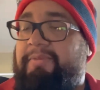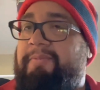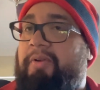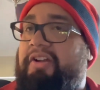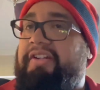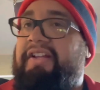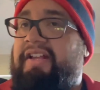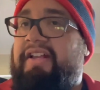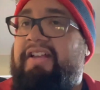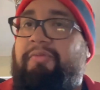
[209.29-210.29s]

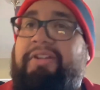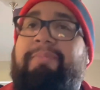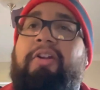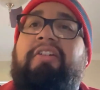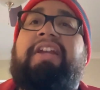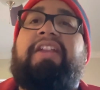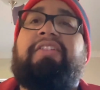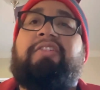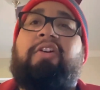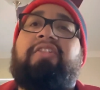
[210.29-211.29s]
When he brought on
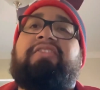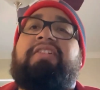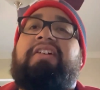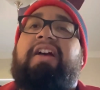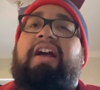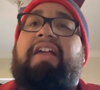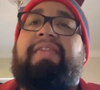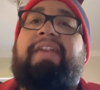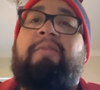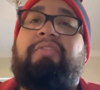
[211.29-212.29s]
Kellen Acosta,
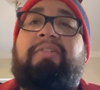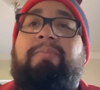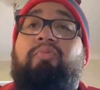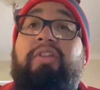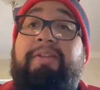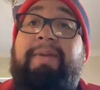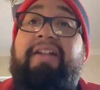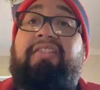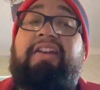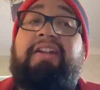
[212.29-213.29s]
that was a really
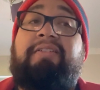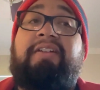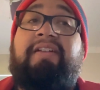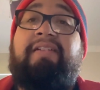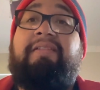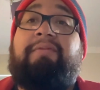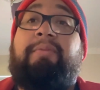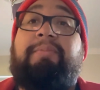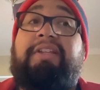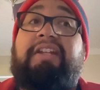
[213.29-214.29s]
bad sign from
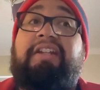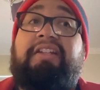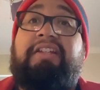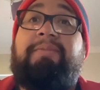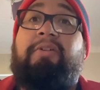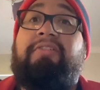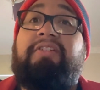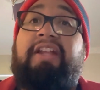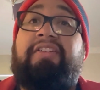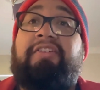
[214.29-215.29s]
the beginning. He brought in
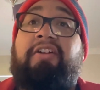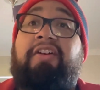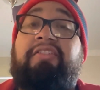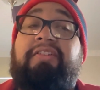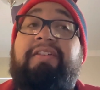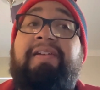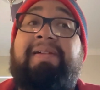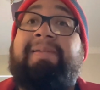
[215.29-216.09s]
Kellen Acosta.